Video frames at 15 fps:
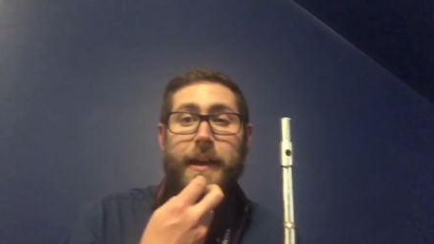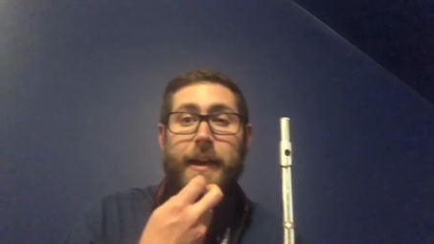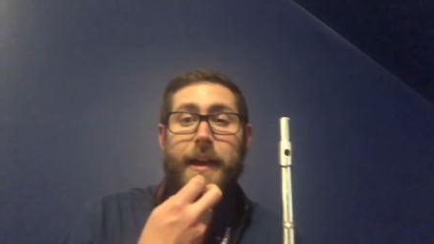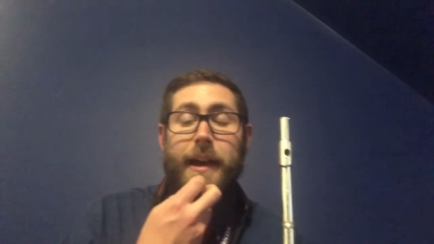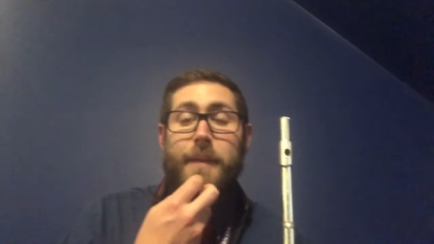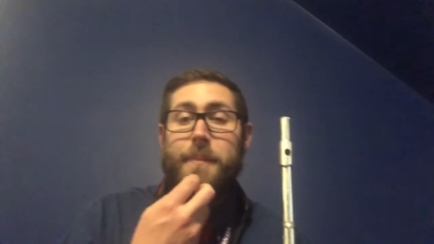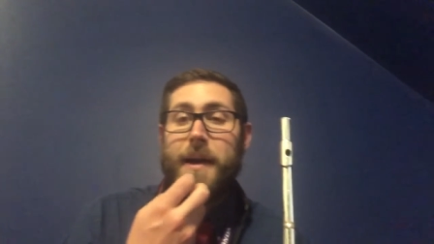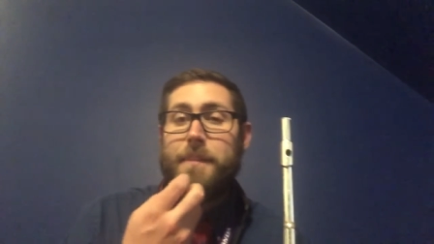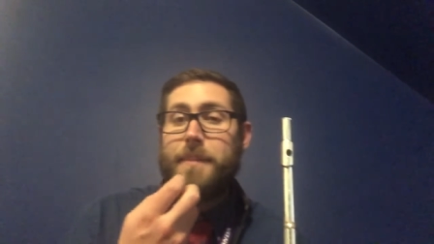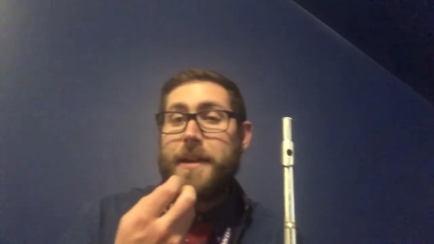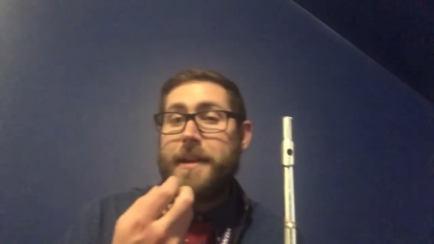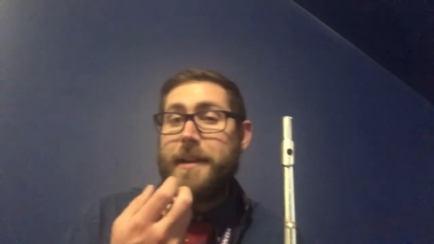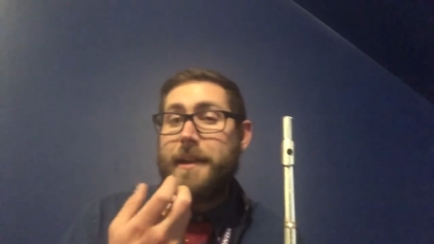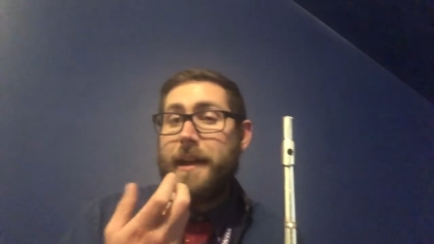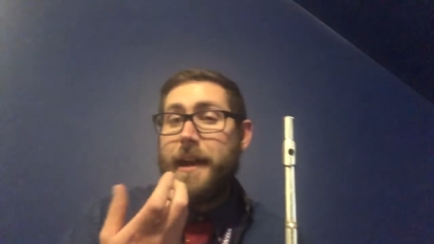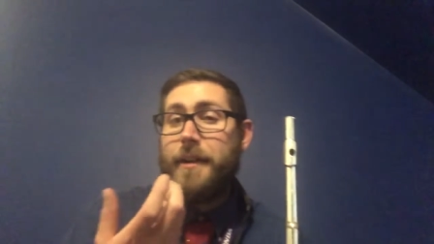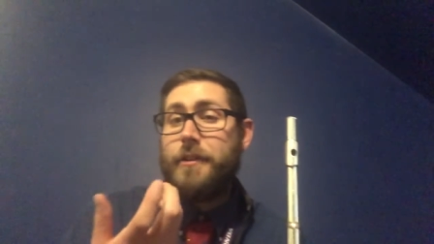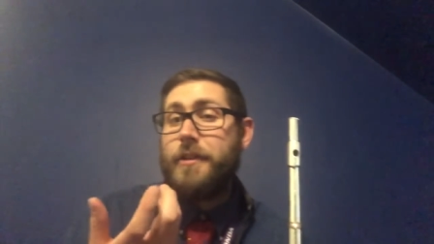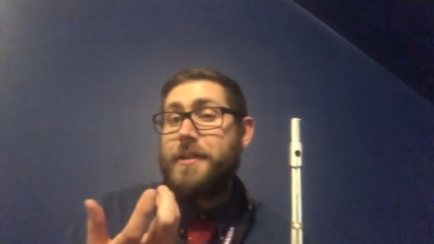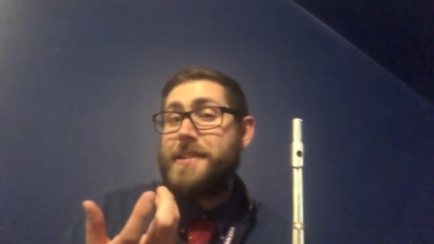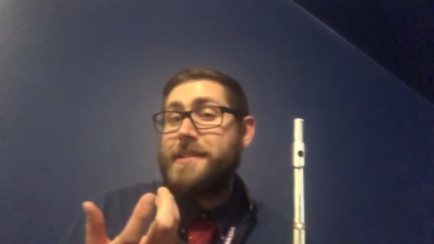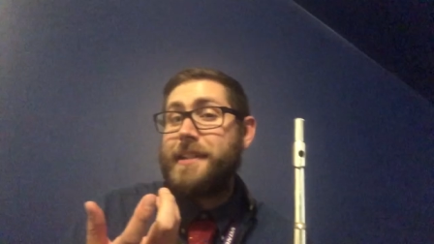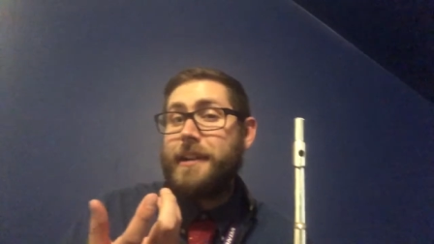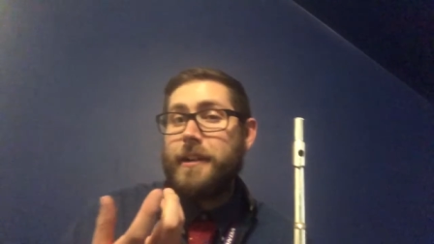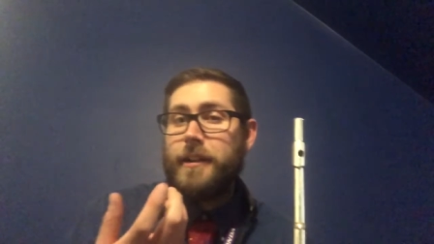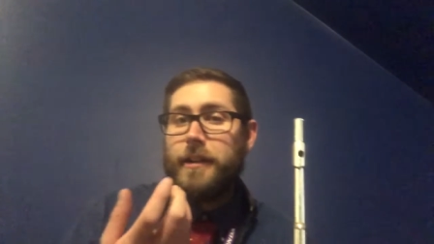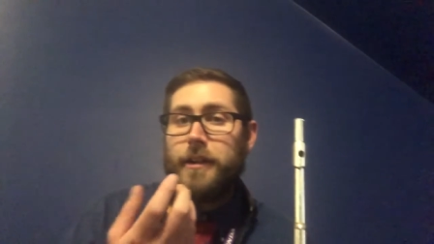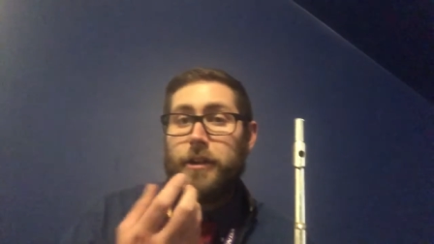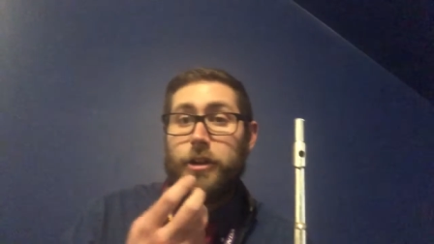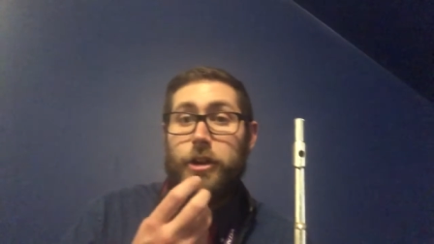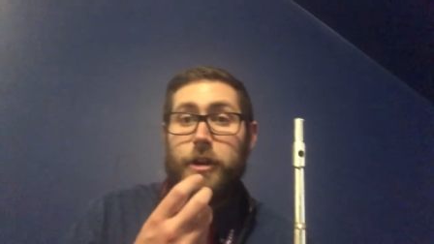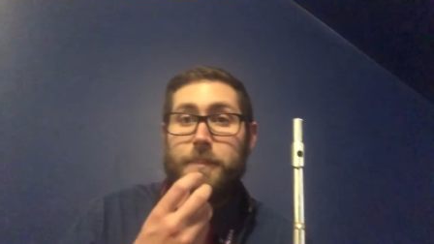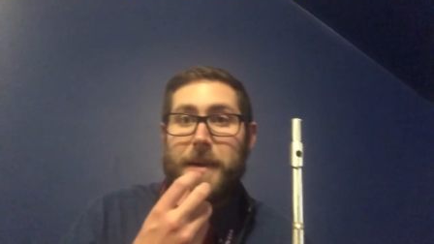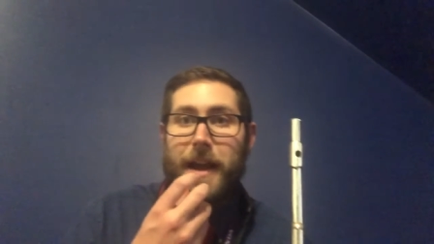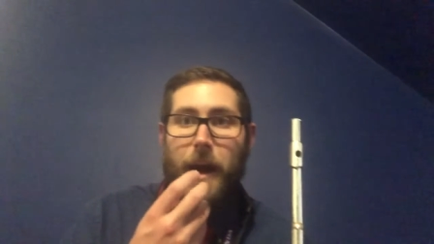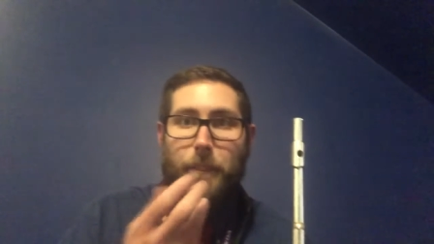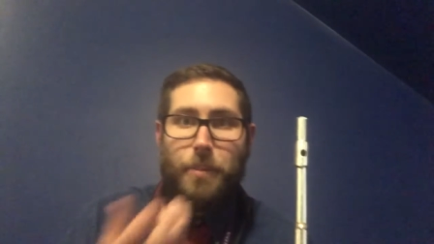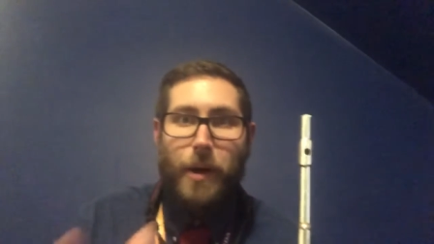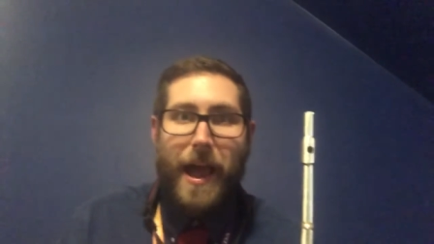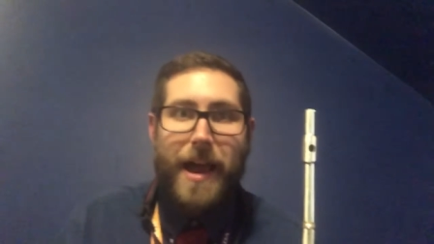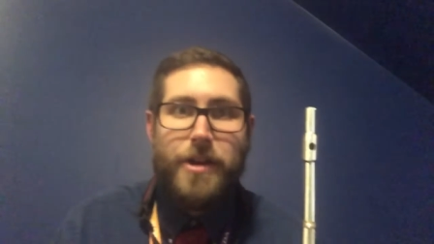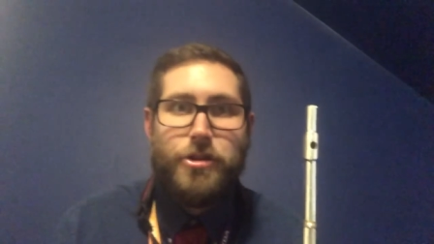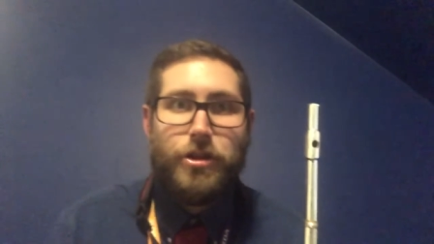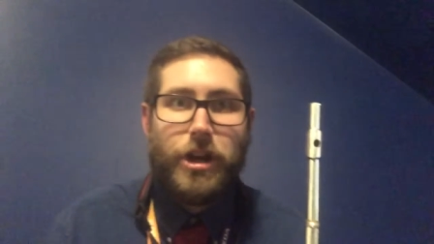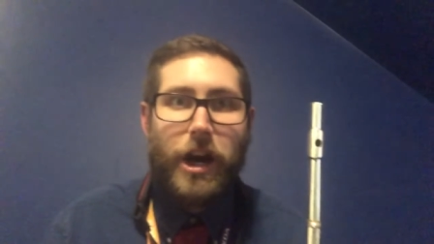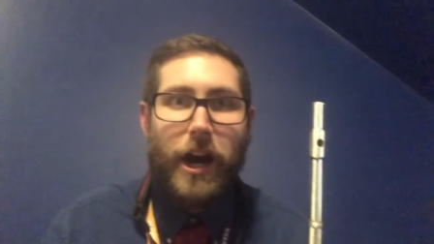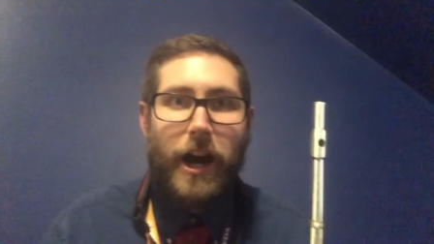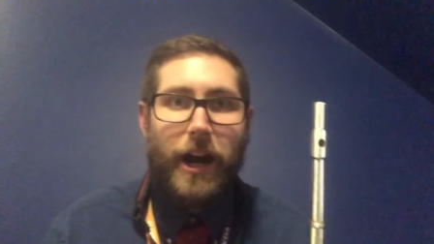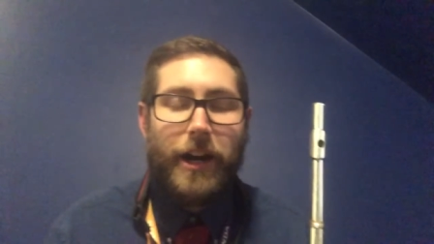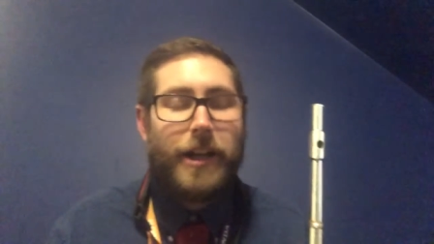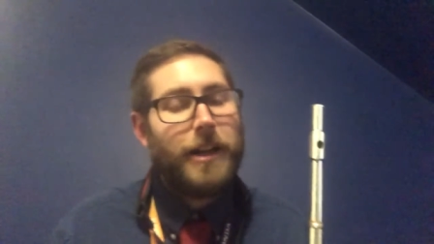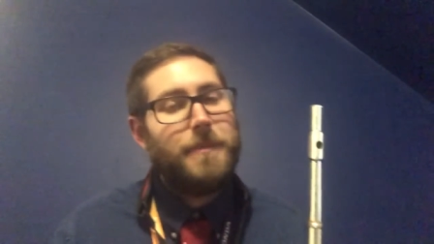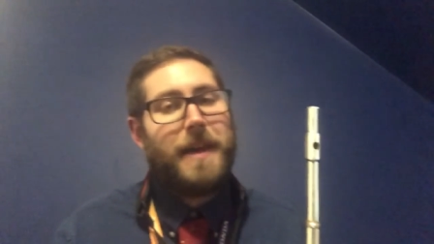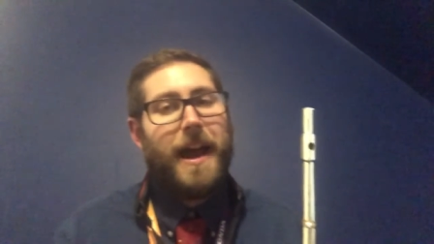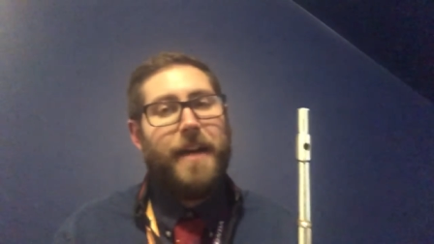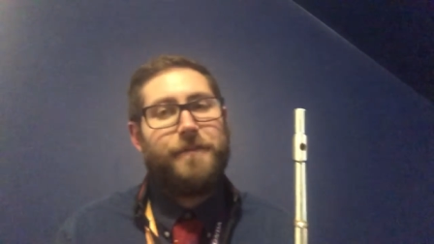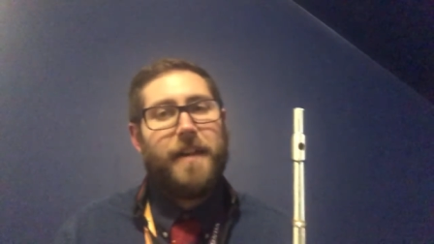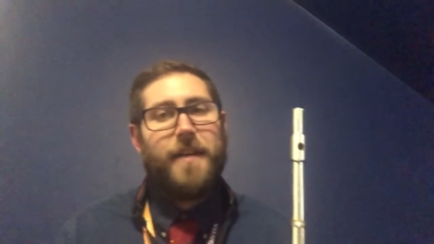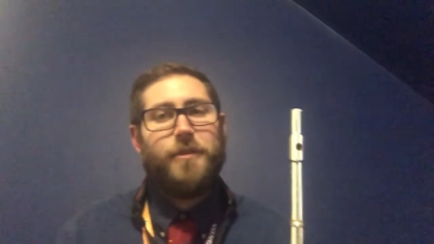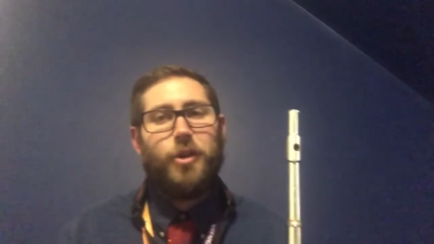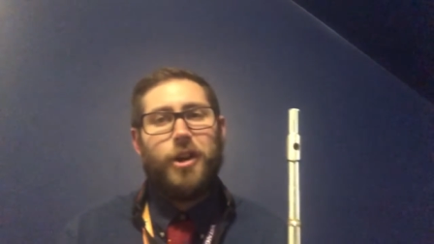It might be, I don't know, a sticker. Could be a brand new car. Could be a high five.